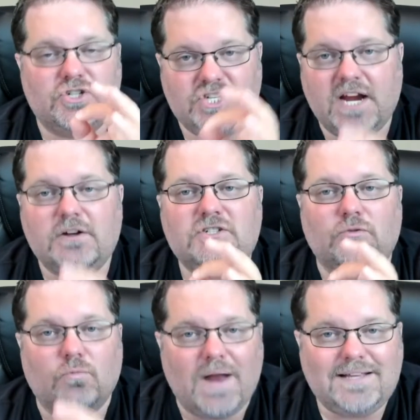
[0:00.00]
Share it
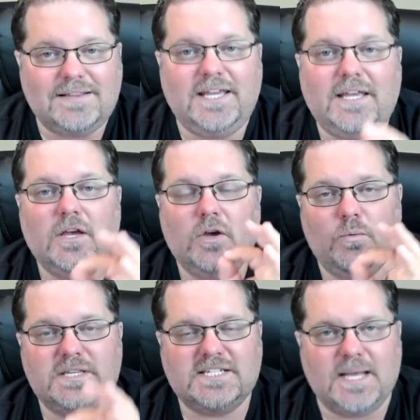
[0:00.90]
directly
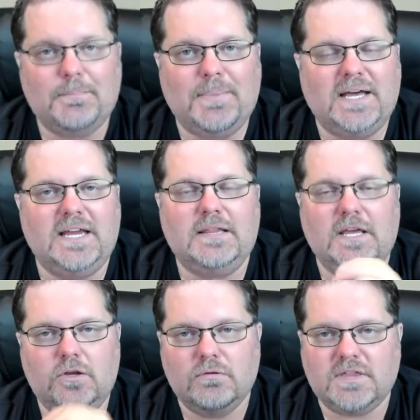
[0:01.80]
with somebody
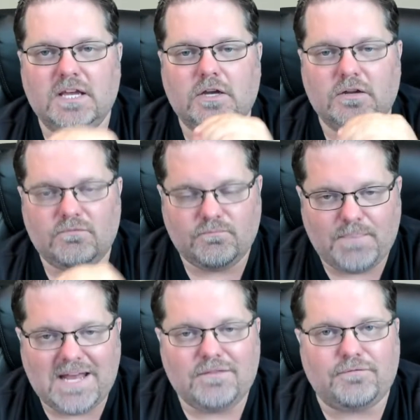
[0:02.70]
that you think could
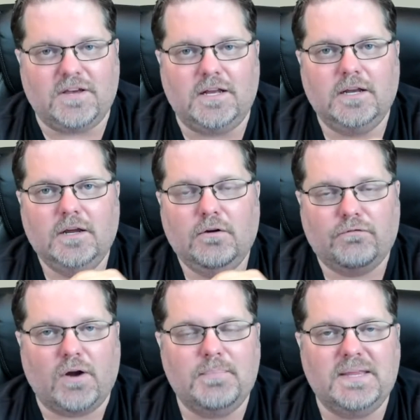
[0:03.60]
benefit
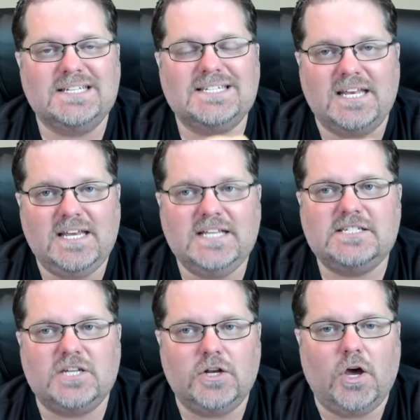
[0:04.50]
from this, that
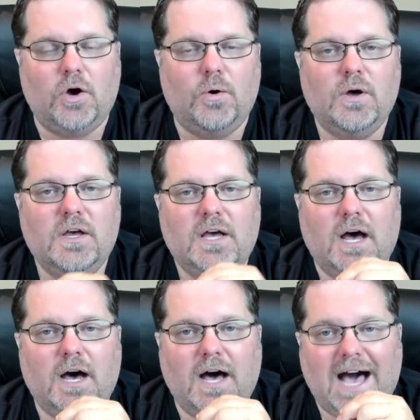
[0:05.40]
needs to know
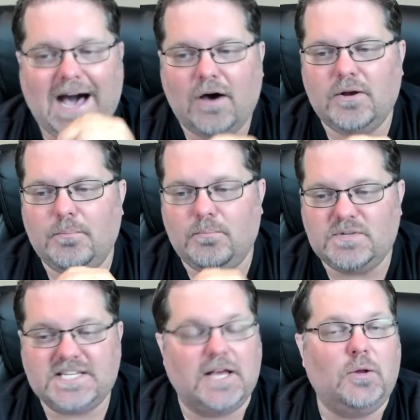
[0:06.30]
how to
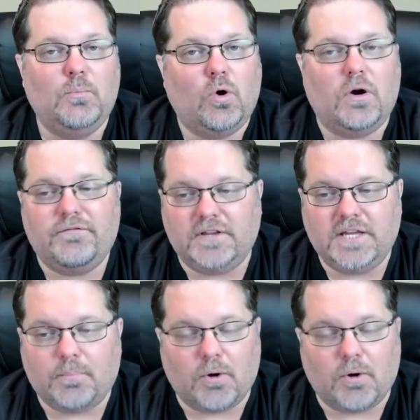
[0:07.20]
sell more affiliate